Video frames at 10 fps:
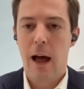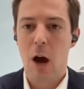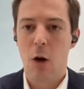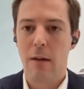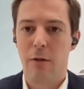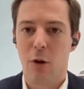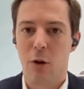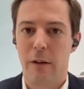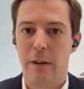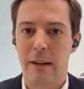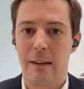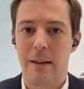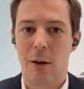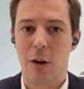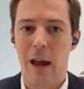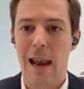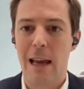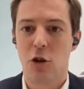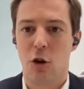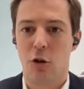However, these
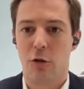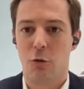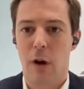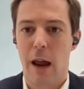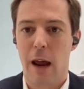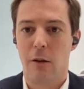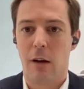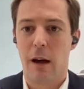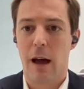elections were